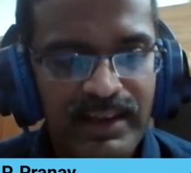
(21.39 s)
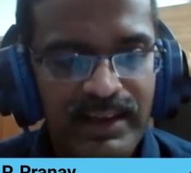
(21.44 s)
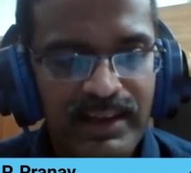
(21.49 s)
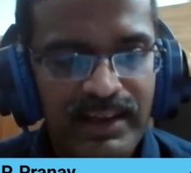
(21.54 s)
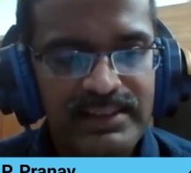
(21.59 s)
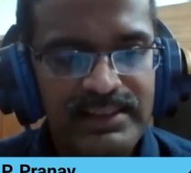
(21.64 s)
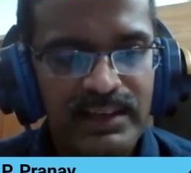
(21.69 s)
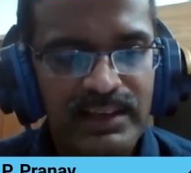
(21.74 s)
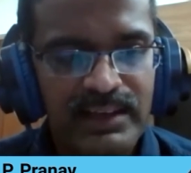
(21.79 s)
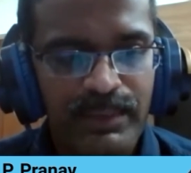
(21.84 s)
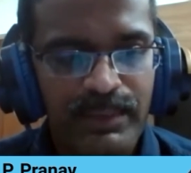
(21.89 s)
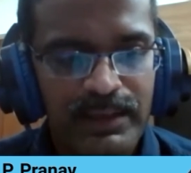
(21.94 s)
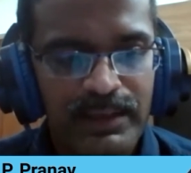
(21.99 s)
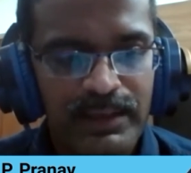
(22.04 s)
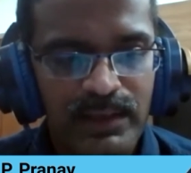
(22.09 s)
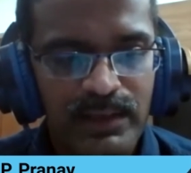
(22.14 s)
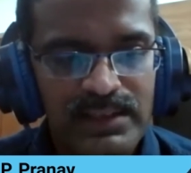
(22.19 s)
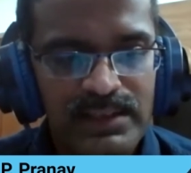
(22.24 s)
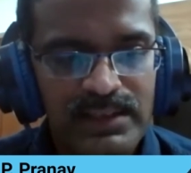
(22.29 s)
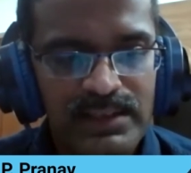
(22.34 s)
Angina
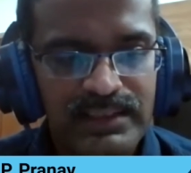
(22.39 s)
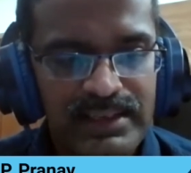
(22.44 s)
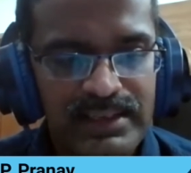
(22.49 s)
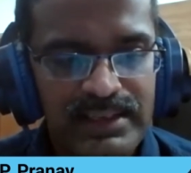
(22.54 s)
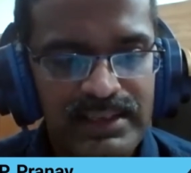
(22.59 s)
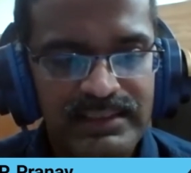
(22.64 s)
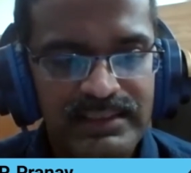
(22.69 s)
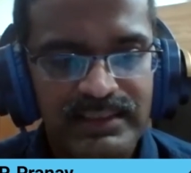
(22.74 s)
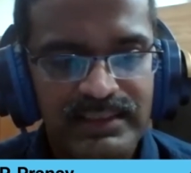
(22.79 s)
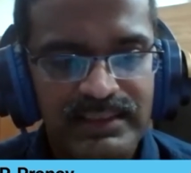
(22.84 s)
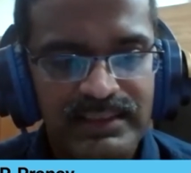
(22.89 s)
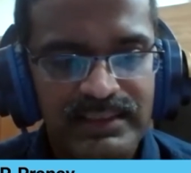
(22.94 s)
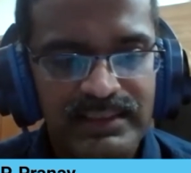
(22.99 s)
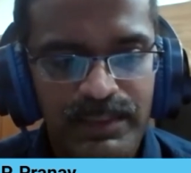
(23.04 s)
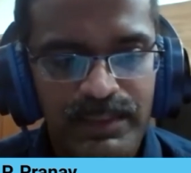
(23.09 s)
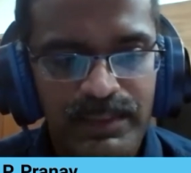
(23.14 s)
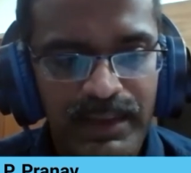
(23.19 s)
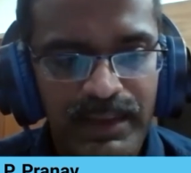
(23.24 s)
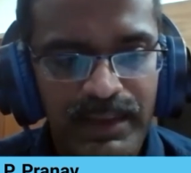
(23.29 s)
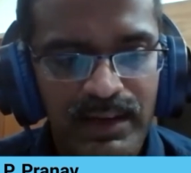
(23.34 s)
pectoris is
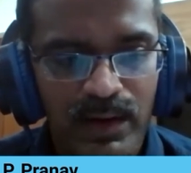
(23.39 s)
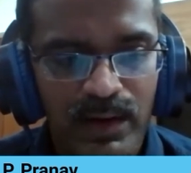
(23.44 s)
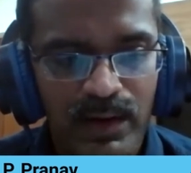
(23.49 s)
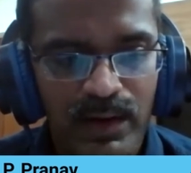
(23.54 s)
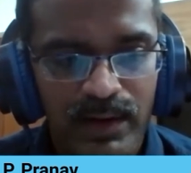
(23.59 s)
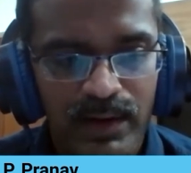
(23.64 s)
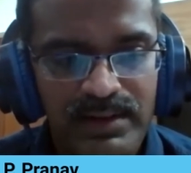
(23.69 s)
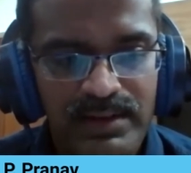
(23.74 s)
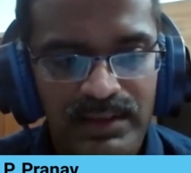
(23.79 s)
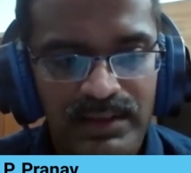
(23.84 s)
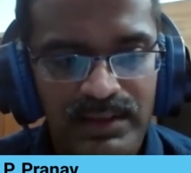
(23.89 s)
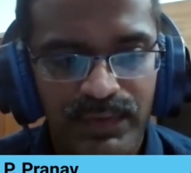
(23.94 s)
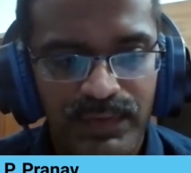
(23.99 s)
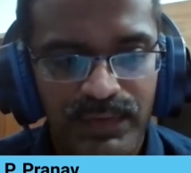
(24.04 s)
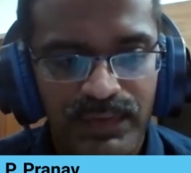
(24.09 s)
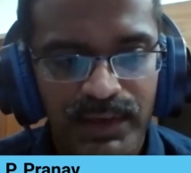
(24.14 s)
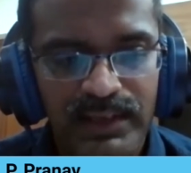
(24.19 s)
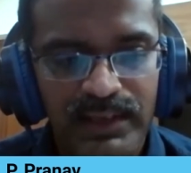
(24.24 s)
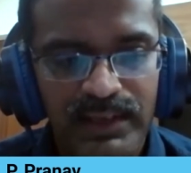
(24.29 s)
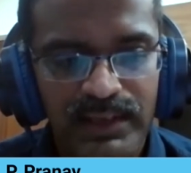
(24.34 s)
chest pain or
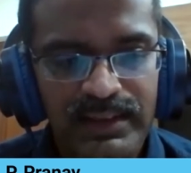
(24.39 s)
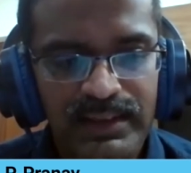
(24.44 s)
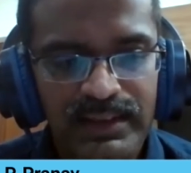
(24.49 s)
discomfort